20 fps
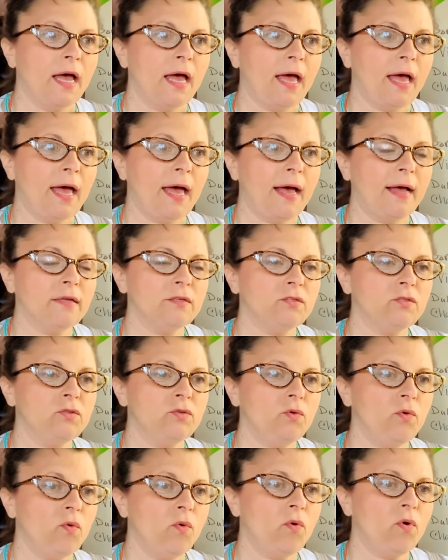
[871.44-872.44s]
as
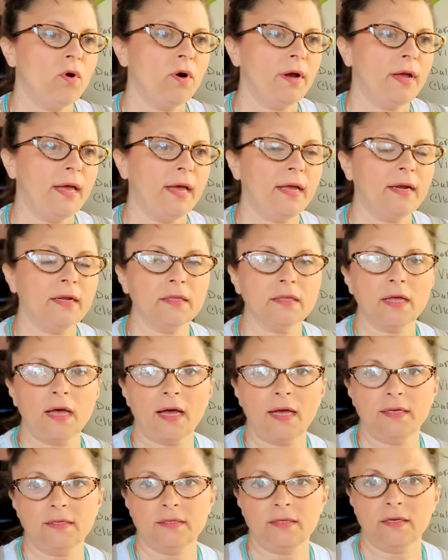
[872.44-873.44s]
you're
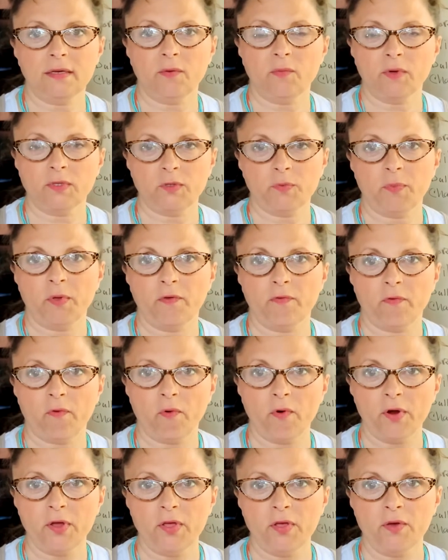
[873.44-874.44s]
analyzing what's
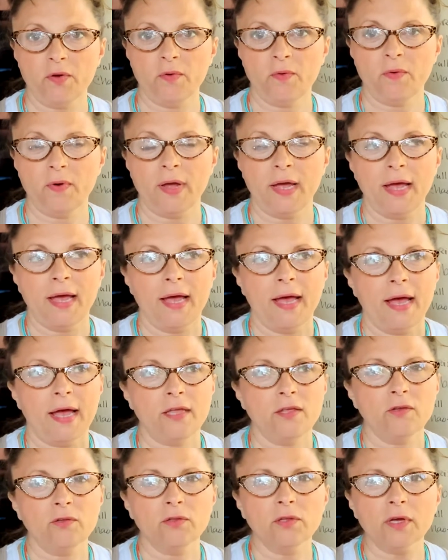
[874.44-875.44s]
before you,
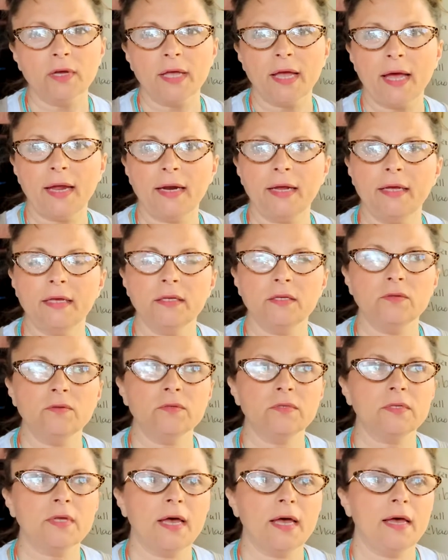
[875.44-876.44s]
and you look at it and you
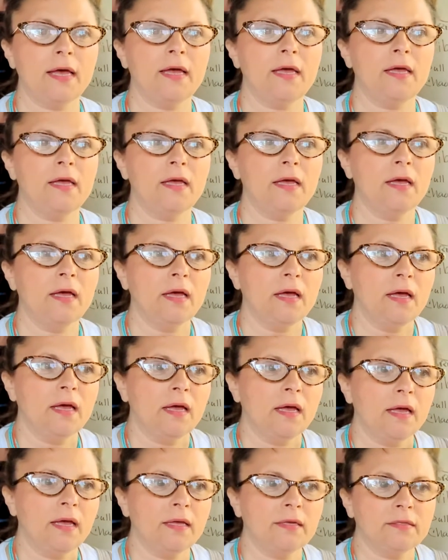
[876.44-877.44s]
say,
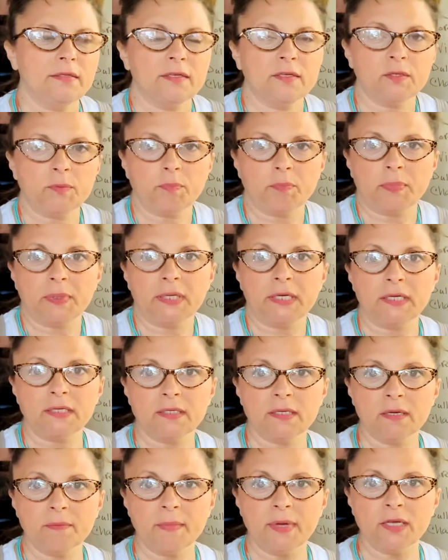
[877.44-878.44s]
is this
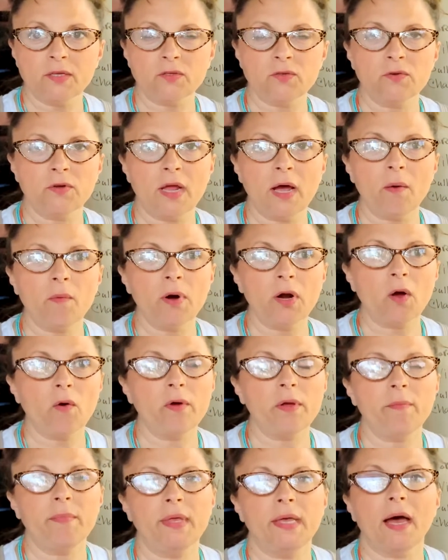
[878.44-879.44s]
pleasing me? So now we're
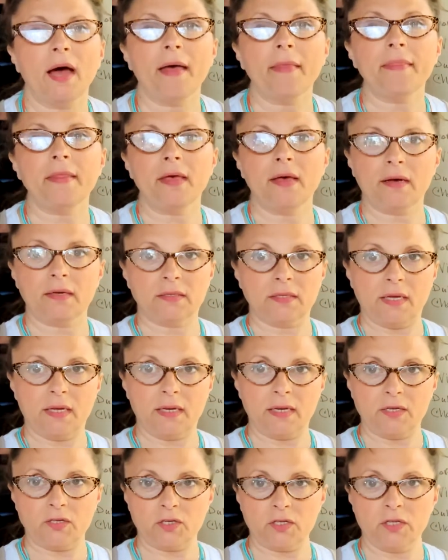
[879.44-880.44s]
going beyond the
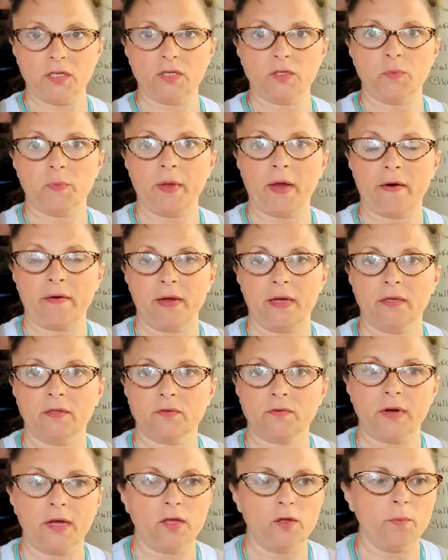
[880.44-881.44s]
initial
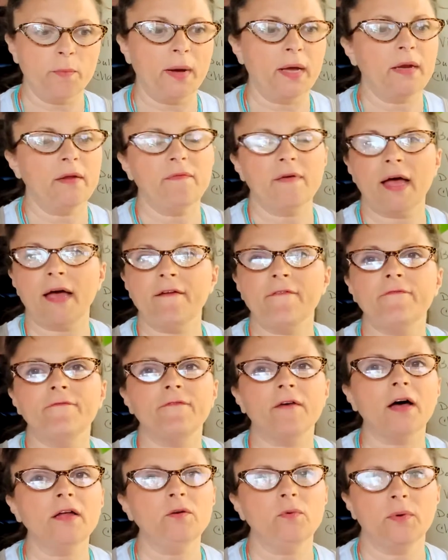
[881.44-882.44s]
experience, right? You might have had
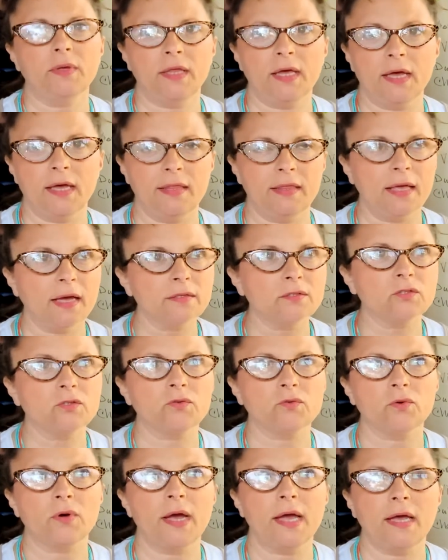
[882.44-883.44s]
fun with it, and that's
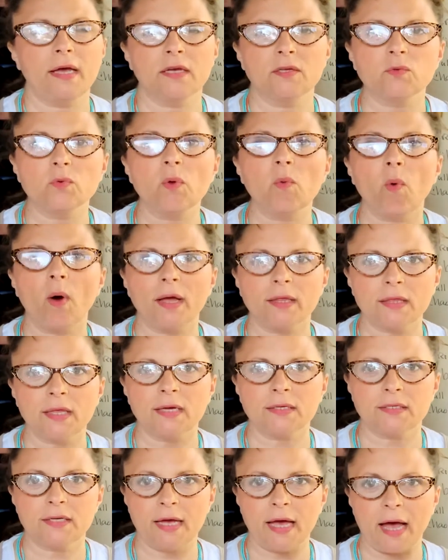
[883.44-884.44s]
great because we want
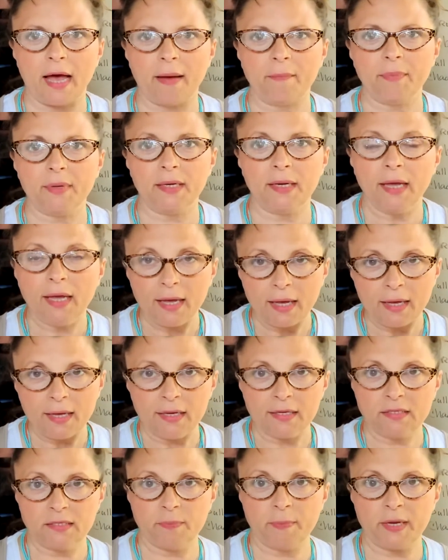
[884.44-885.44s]
that to happen,
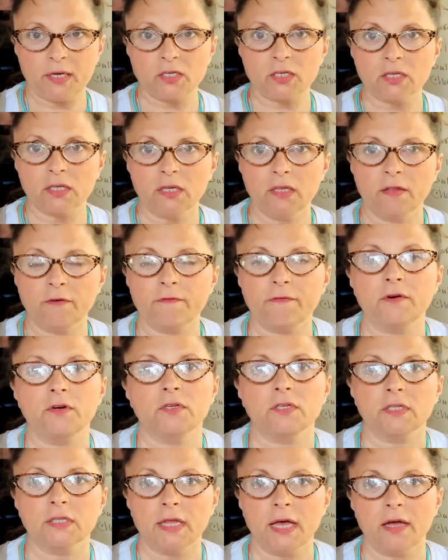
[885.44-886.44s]
especially in the
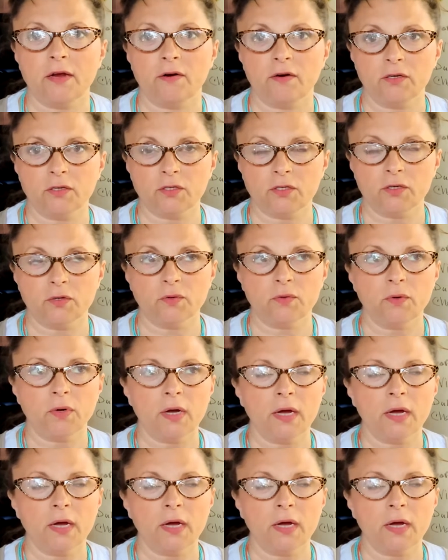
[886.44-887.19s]
first layer or two.